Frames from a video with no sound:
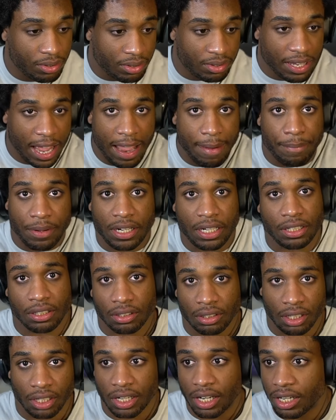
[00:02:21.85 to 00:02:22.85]
type it in
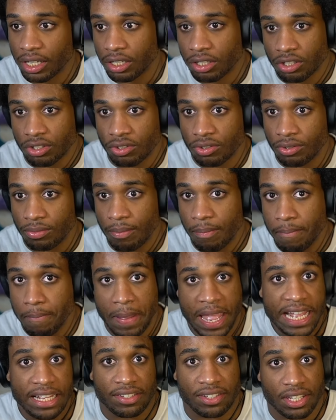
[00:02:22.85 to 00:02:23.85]
and then it just
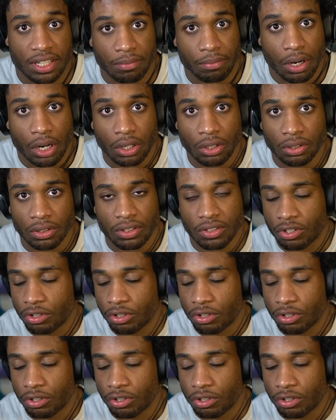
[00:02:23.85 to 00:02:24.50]
makes it bro it's